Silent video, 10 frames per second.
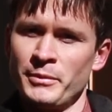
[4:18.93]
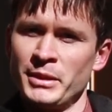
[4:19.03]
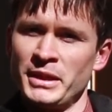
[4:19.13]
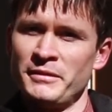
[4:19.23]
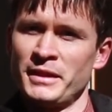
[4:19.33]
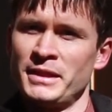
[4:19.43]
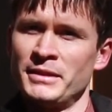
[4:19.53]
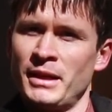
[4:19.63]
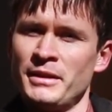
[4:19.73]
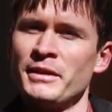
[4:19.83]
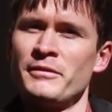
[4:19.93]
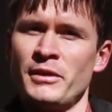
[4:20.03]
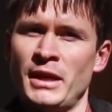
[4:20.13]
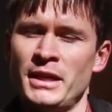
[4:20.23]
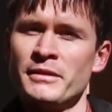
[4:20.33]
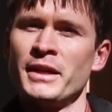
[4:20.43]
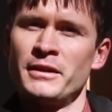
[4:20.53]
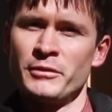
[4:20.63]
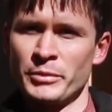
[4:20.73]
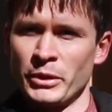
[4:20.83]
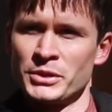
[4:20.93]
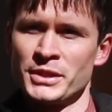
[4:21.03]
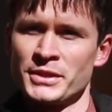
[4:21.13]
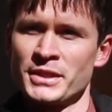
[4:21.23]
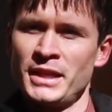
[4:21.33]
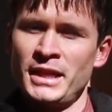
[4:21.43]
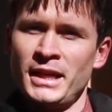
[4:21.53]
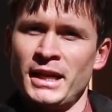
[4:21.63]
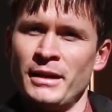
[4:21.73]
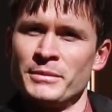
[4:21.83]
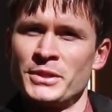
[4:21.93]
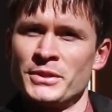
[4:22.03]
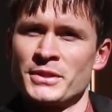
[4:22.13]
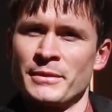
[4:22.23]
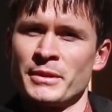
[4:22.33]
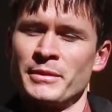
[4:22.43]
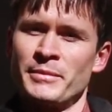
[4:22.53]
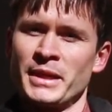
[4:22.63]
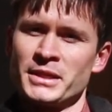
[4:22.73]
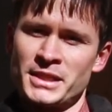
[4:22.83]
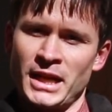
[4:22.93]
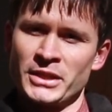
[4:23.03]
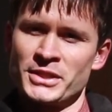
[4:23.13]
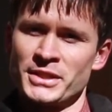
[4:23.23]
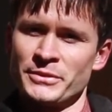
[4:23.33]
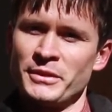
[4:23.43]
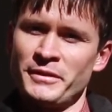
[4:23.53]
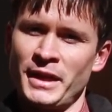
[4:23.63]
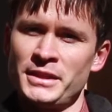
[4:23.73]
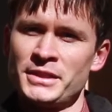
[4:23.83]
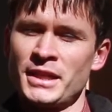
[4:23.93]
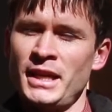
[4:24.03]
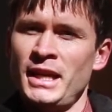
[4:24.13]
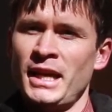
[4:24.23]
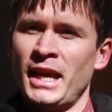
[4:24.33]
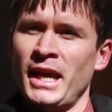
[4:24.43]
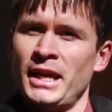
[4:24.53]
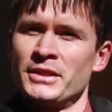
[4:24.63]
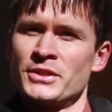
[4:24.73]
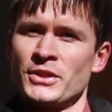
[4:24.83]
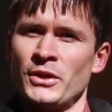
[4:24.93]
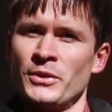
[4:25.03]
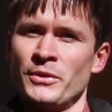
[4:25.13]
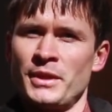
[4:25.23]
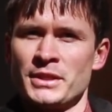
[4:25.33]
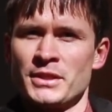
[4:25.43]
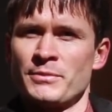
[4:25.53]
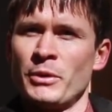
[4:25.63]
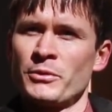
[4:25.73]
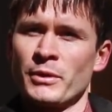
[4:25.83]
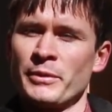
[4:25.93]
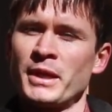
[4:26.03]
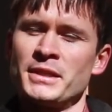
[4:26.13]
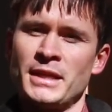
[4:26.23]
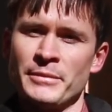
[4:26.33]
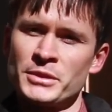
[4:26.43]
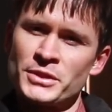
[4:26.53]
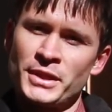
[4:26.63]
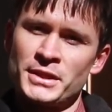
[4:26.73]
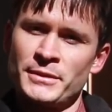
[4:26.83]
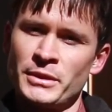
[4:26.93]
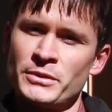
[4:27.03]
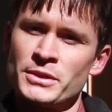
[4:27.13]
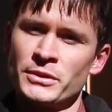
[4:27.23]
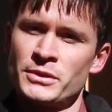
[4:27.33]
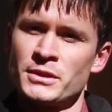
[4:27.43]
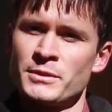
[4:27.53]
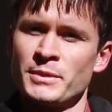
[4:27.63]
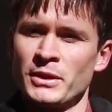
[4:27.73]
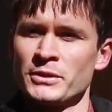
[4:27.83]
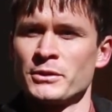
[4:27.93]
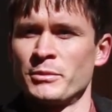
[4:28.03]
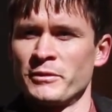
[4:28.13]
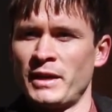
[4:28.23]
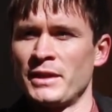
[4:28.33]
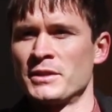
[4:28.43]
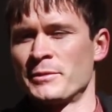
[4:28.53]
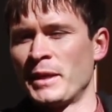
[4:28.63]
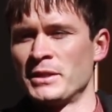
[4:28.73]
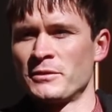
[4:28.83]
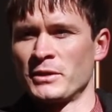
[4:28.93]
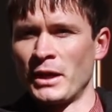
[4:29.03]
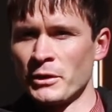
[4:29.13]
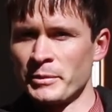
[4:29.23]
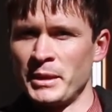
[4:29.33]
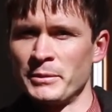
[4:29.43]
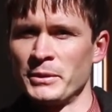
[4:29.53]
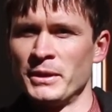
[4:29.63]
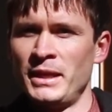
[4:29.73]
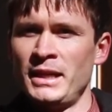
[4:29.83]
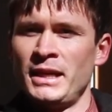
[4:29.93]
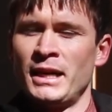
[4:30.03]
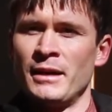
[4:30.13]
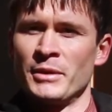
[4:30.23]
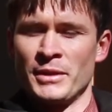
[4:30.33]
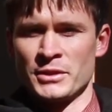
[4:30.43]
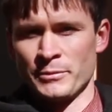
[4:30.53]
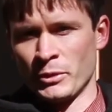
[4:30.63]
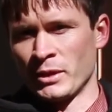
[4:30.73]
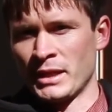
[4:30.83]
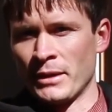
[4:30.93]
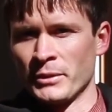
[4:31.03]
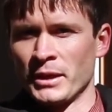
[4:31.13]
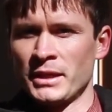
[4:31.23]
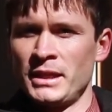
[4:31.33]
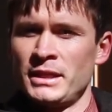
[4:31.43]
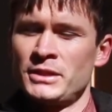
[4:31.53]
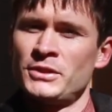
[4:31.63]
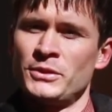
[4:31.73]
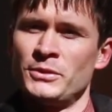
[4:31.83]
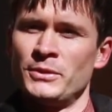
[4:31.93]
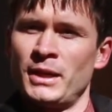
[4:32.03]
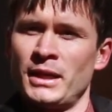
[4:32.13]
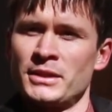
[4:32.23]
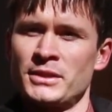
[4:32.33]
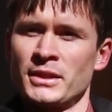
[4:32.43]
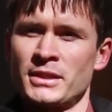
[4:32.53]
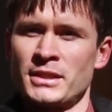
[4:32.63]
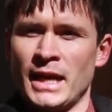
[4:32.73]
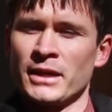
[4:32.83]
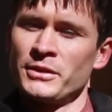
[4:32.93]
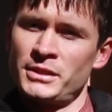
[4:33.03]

we believe in, in innovative approaches um, to some of the biggest challenges that we face. And so this is both where we can demonstrate some of those solutions, but also provide the space for other people um, and the support network to, uh, to tackle